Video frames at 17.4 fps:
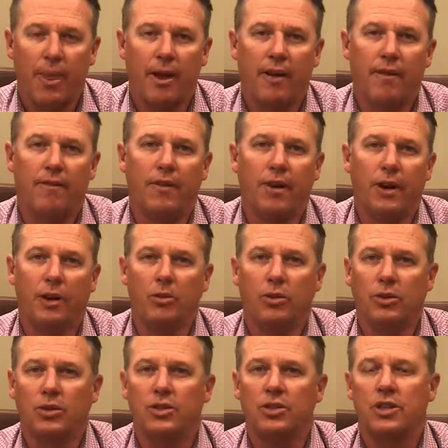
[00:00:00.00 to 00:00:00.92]
A
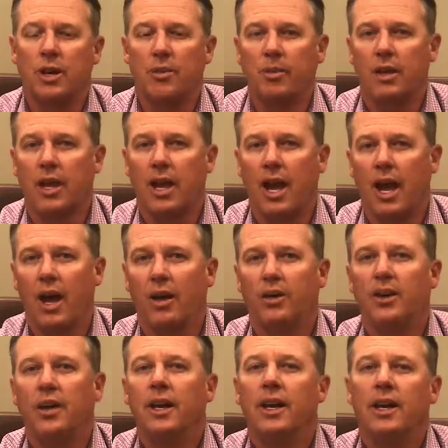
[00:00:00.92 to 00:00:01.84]
variable
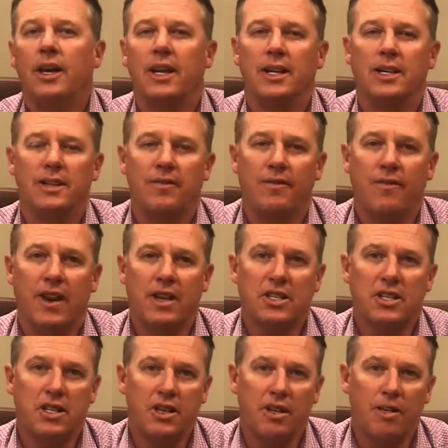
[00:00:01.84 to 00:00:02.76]
subaccount is
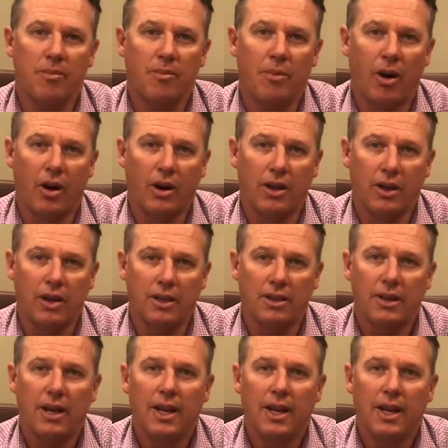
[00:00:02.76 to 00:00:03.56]
invested in the market